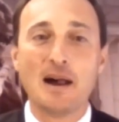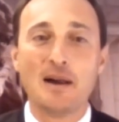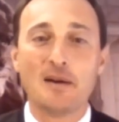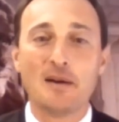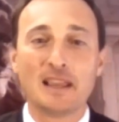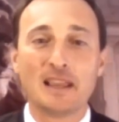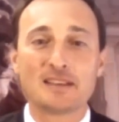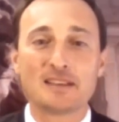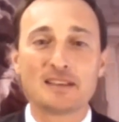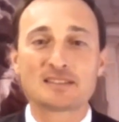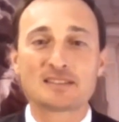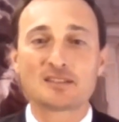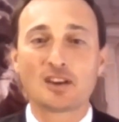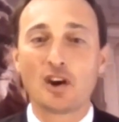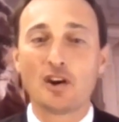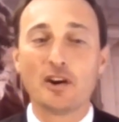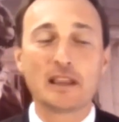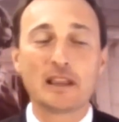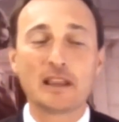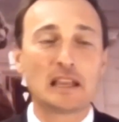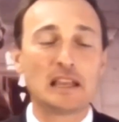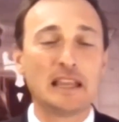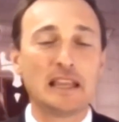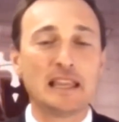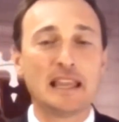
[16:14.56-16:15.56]

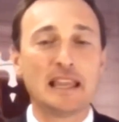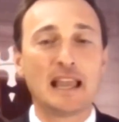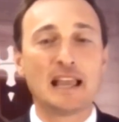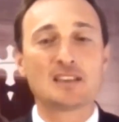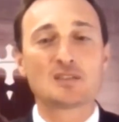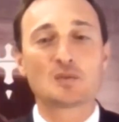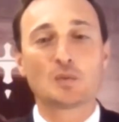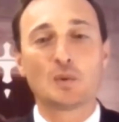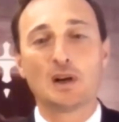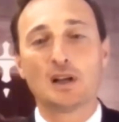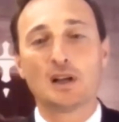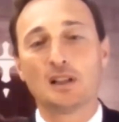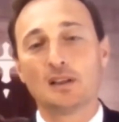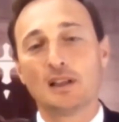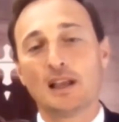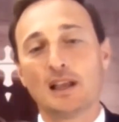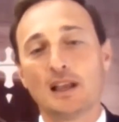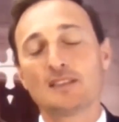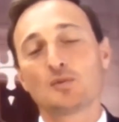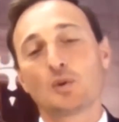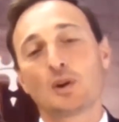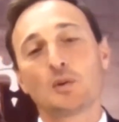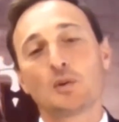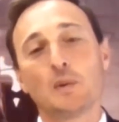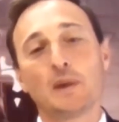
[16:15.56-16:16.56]
historically, as well
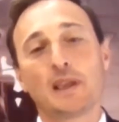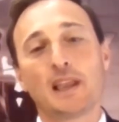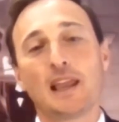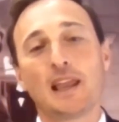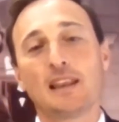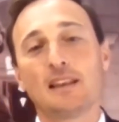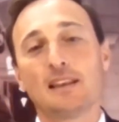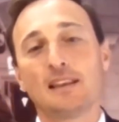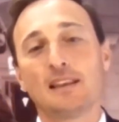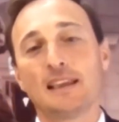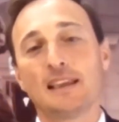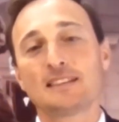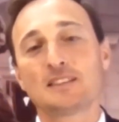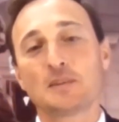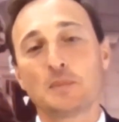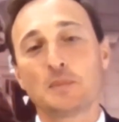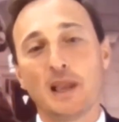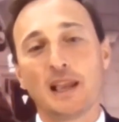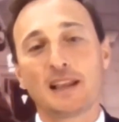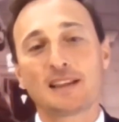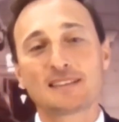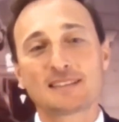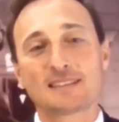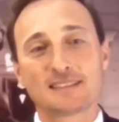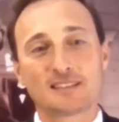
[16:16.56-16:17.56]
as what we can
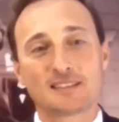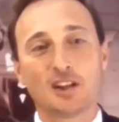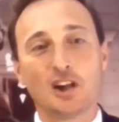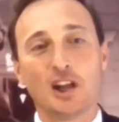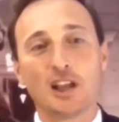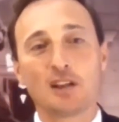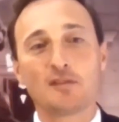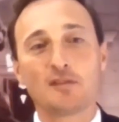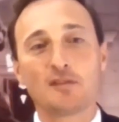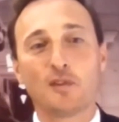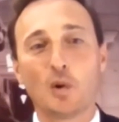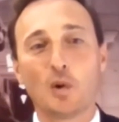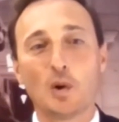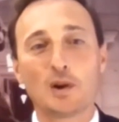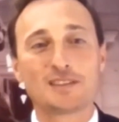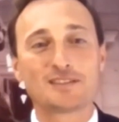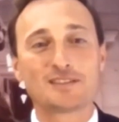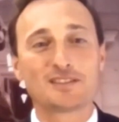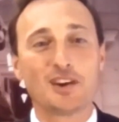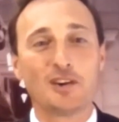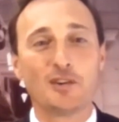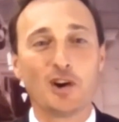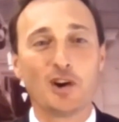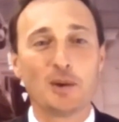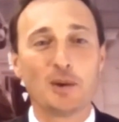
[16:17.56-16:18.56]
expect going forward.
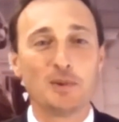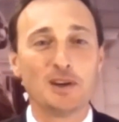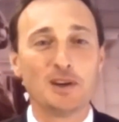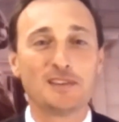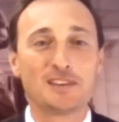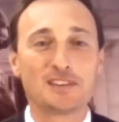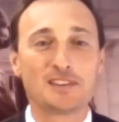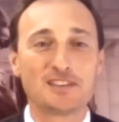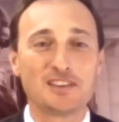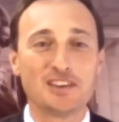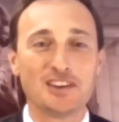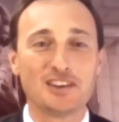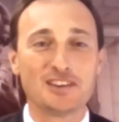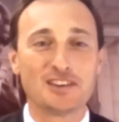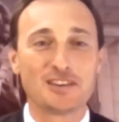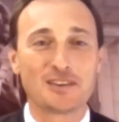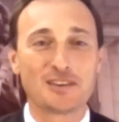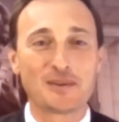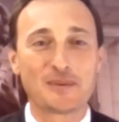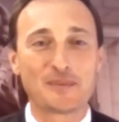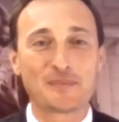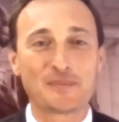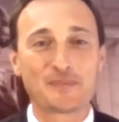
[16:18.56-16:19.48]
So Rob, over to you.